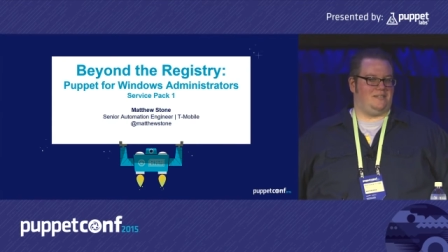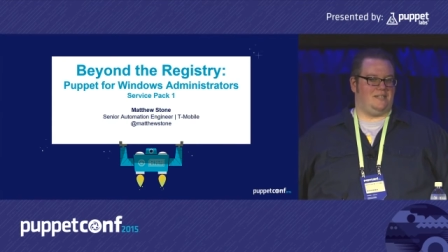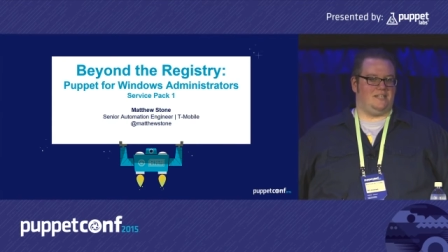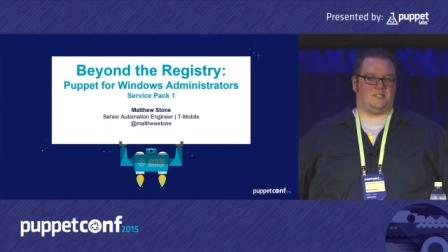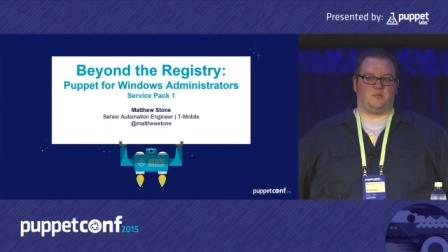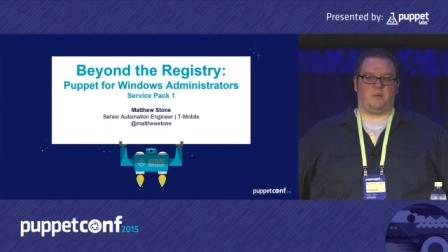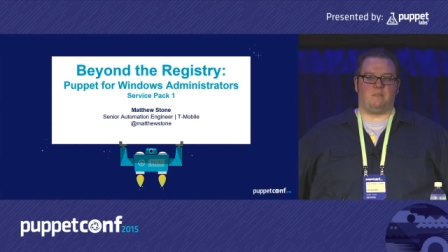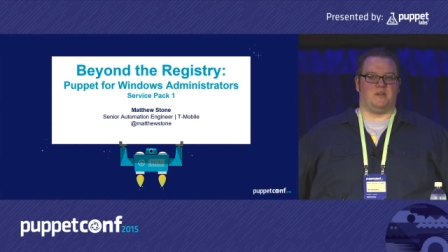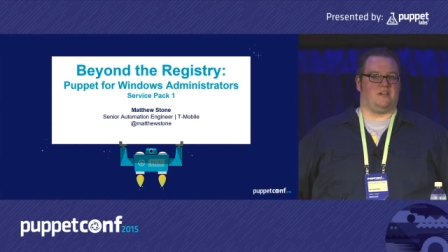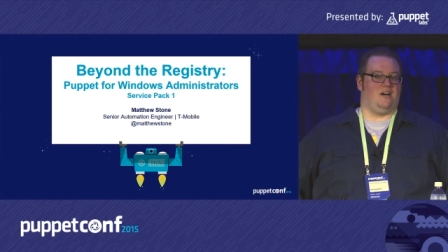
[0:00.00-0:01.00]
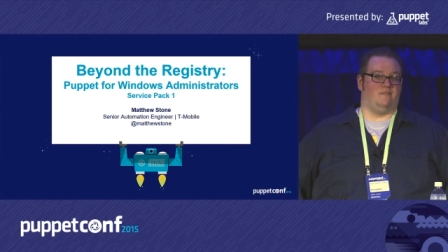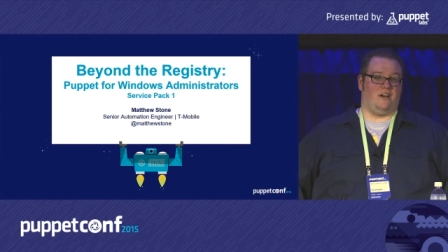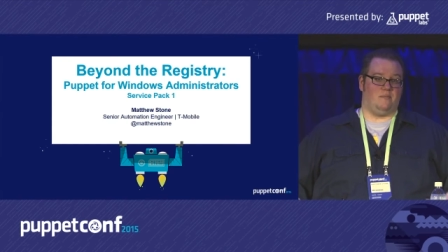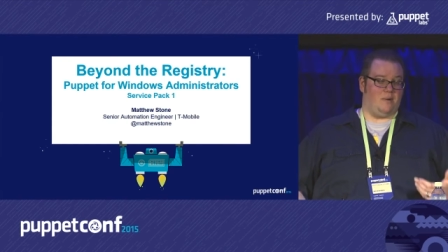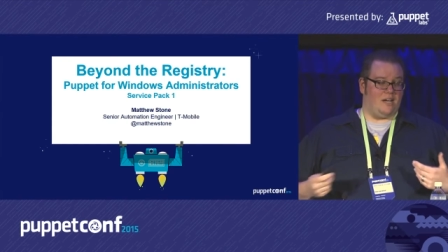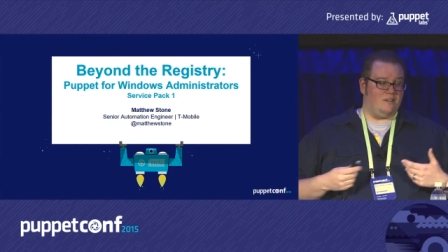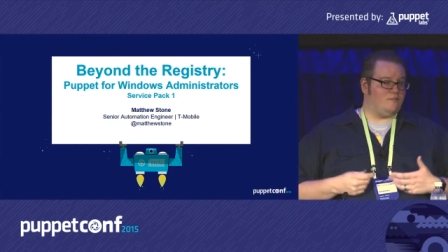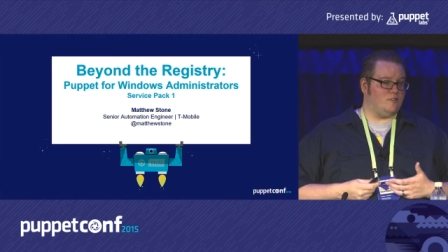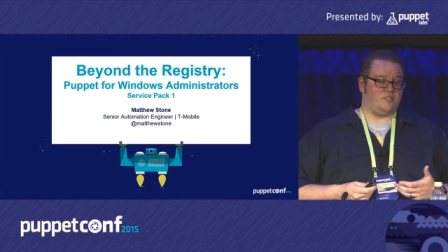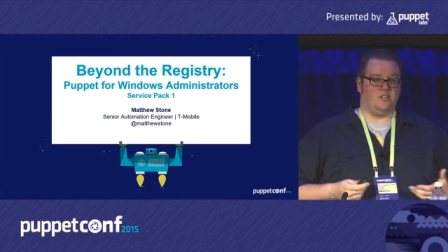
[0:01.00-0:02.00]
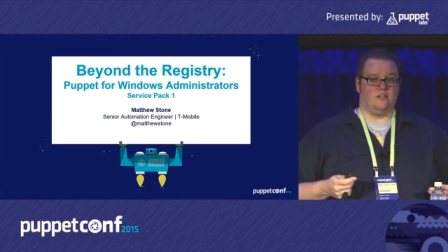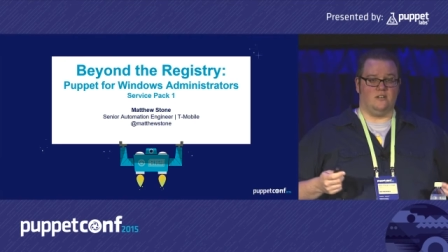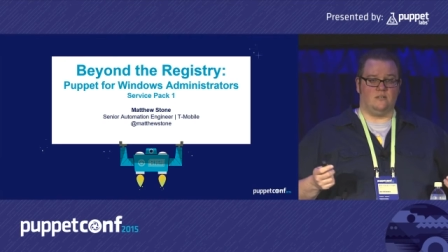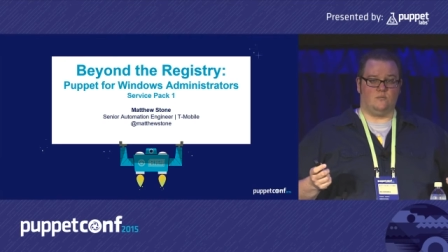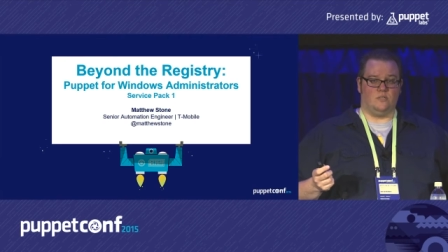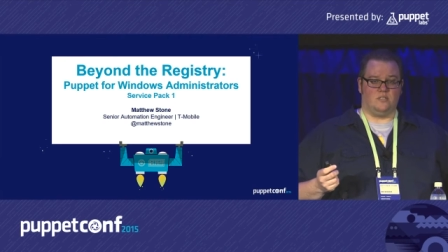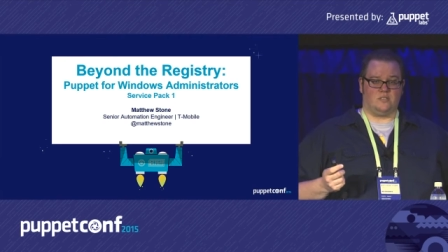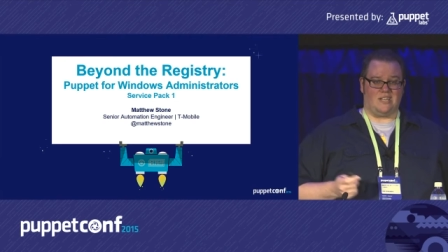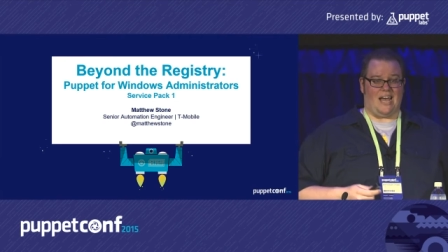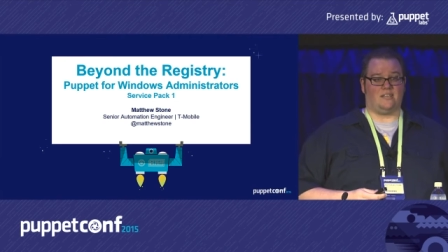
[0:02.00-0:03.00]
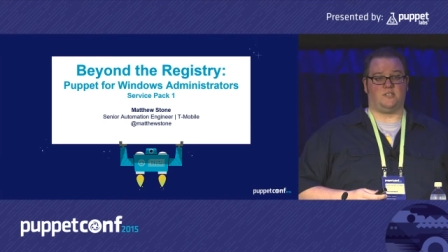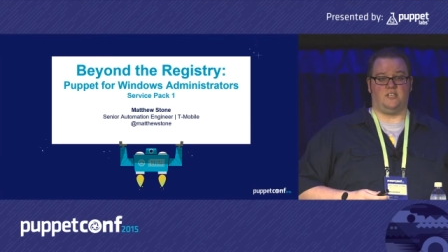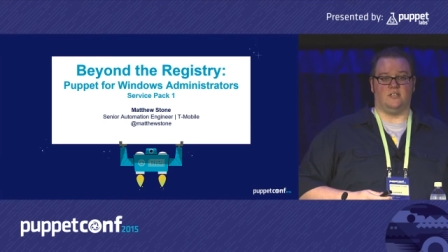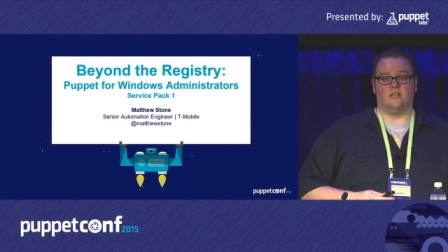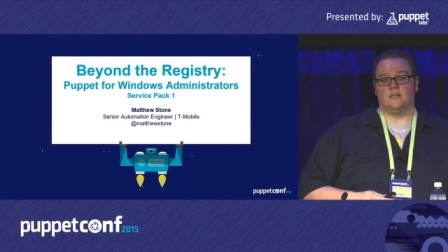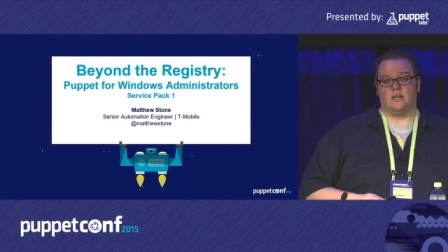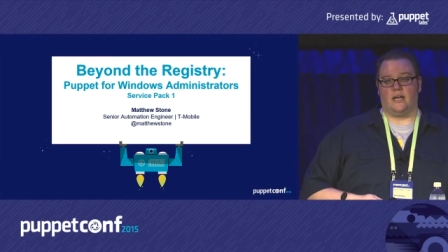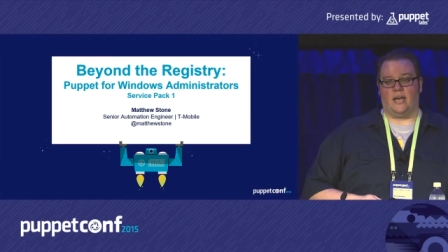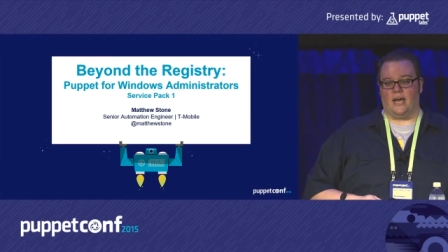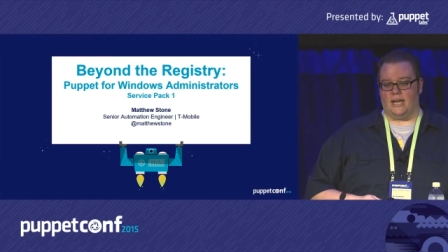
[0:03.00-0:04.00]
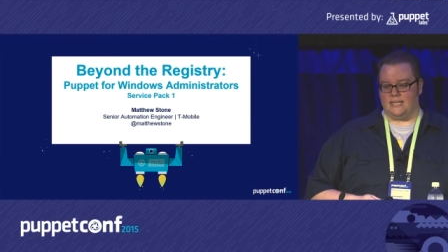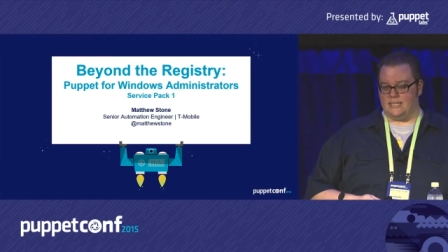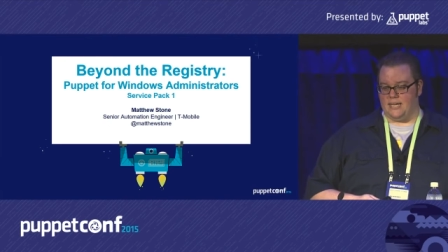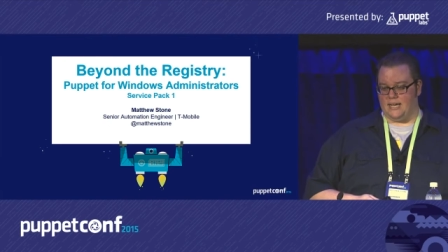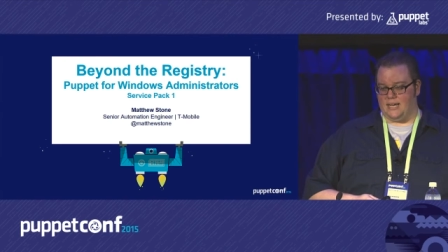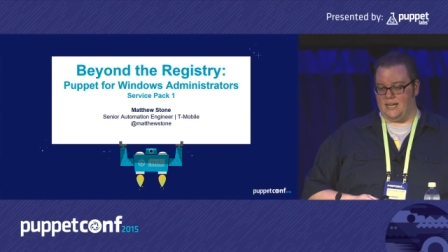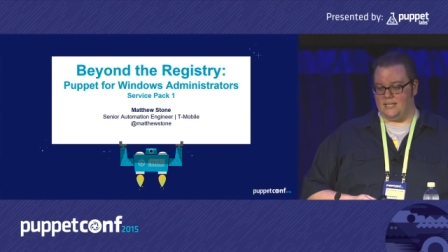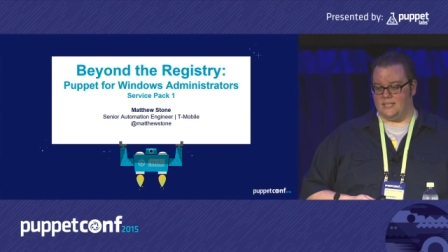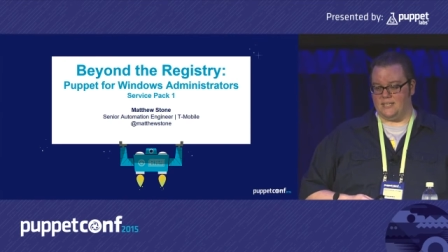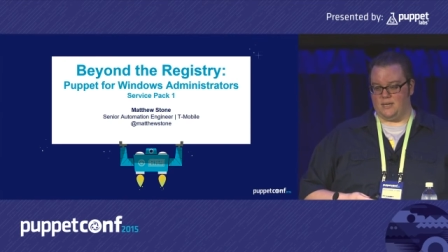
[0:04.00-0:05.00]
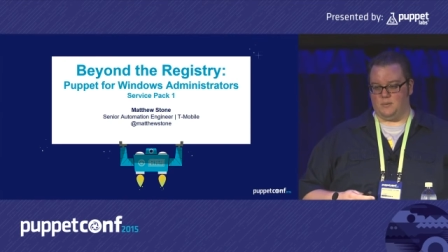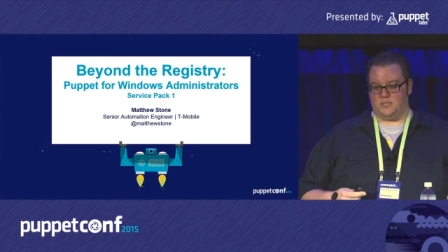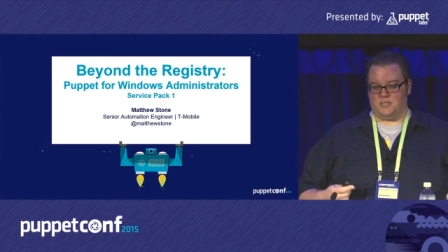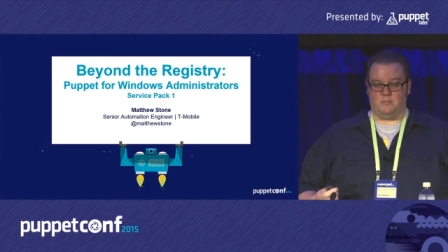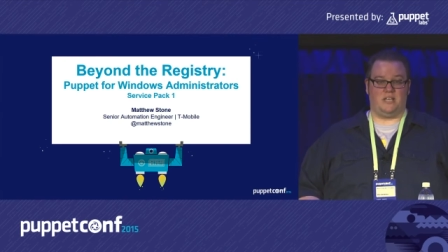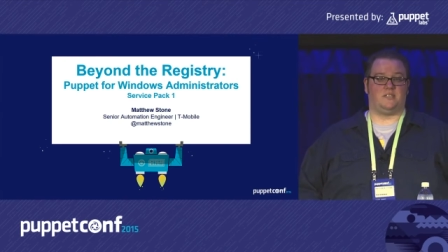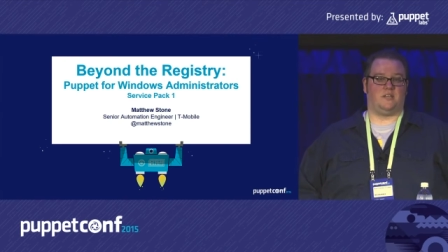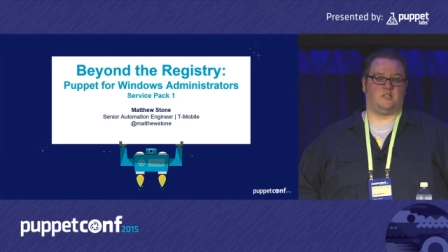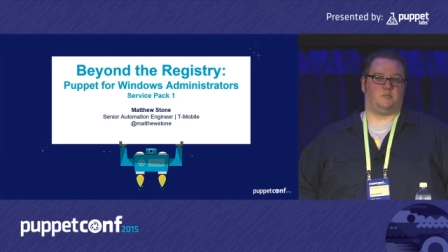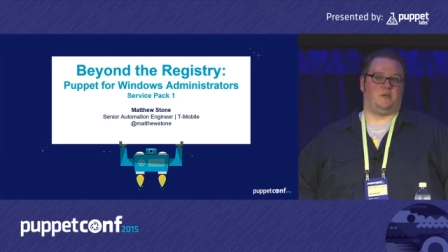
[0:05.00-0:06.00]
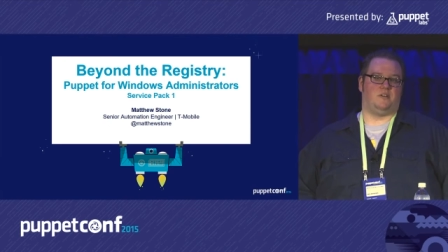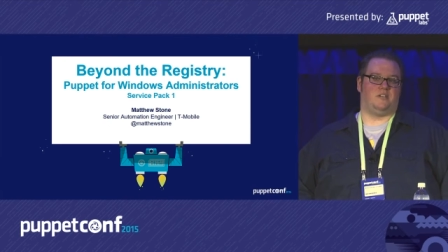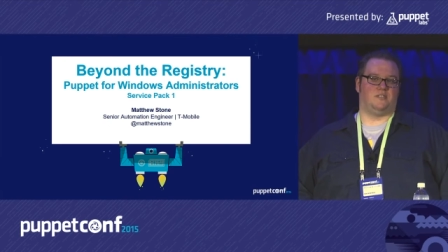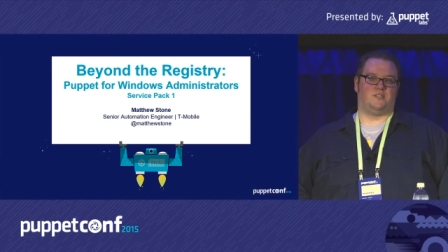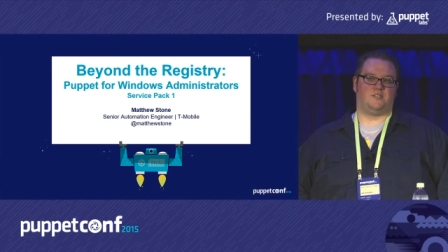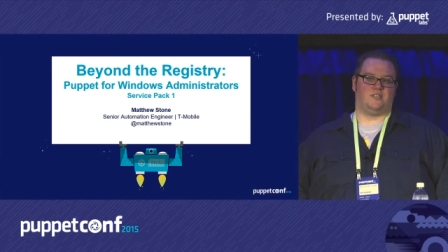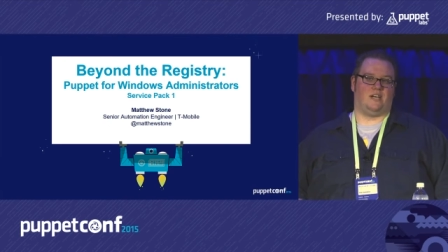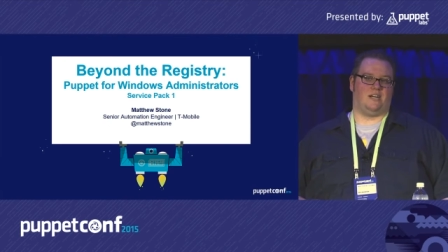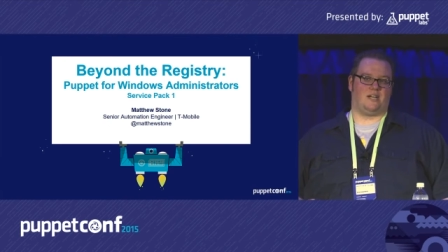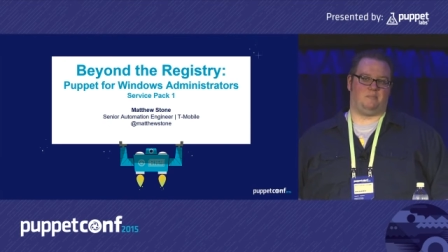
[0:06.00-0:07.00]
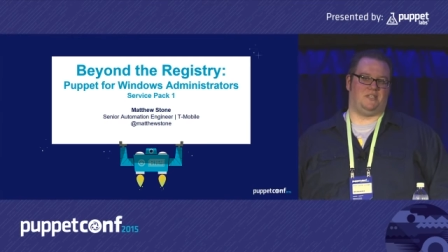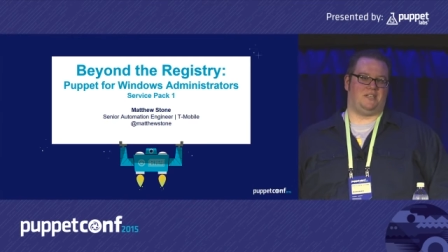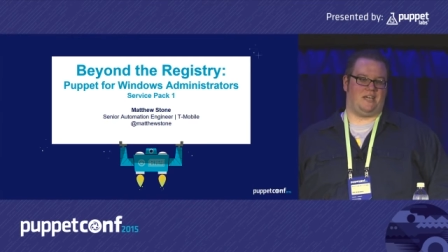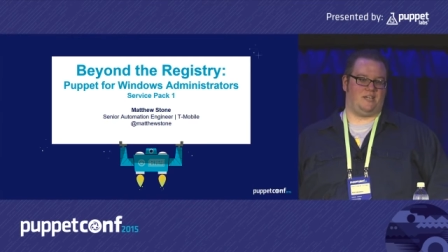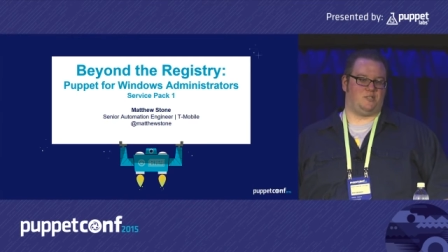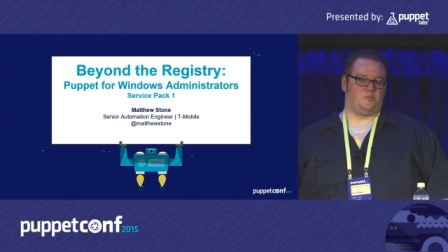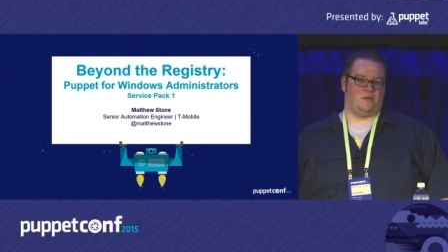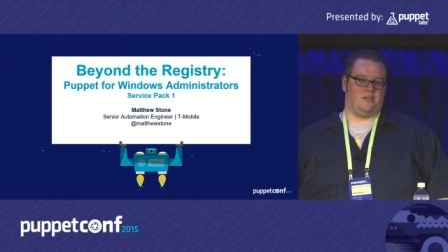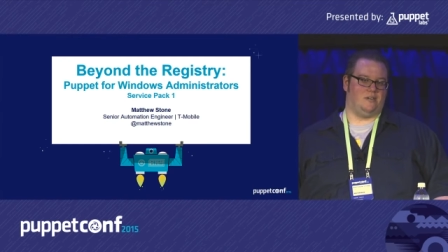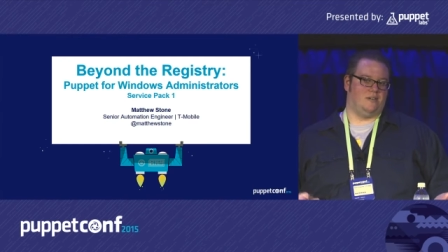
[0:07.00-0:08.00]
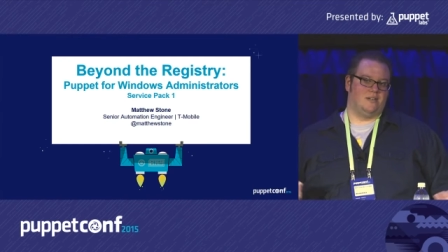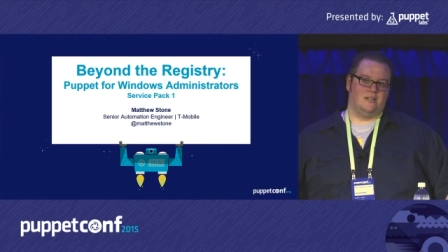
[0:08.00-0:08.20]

it's PuppetConf. I, my first year was last year, and uh, it was an amazing experience. Uh, a couple of days where